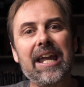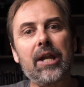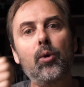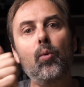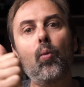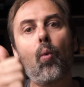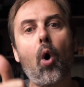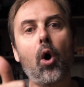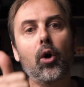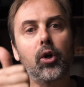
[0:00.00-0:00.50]

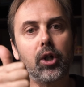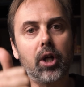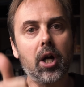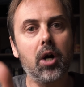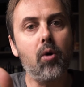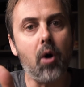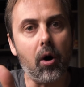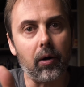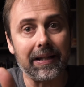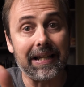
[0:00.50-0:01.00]
in one
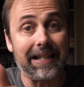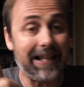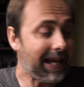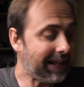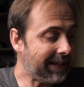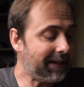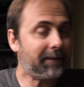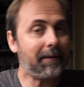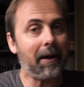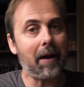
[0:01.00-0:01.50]
go only,
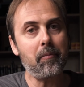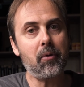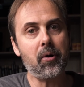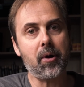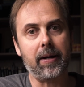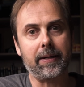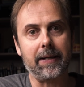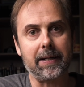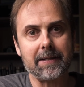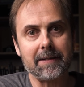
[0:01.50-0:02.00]
like your
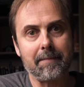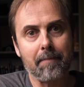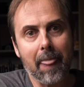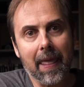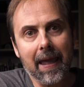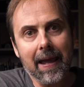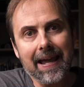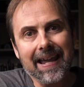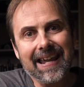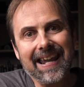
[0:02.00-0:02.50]
camera does.
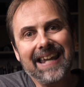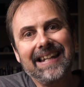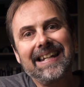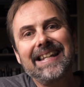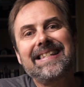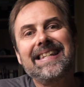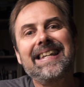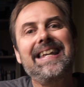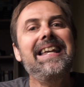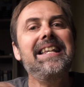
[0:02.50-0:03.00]
It
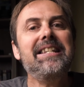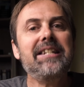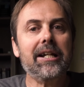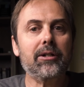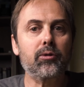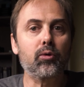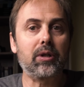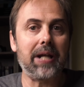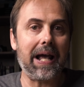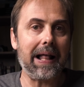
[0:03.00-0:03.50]
is easier
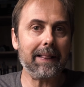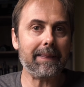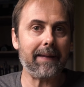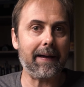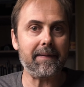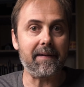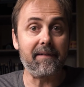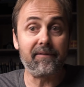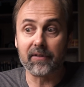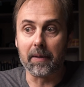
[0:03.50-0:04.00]
to tell
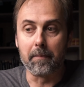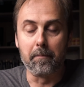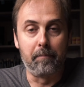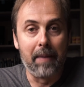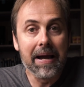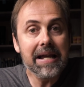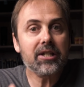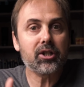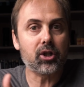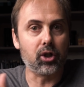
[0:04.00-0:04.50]
then if the
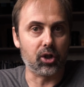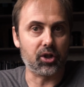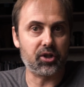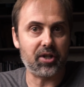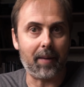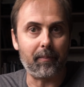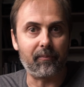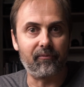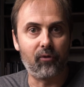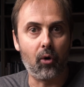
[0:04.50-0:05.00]
base
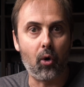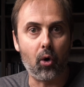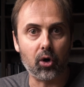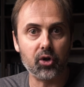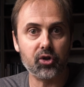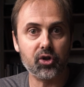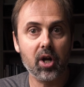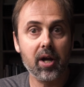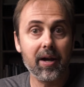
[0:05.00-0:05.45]
concept works,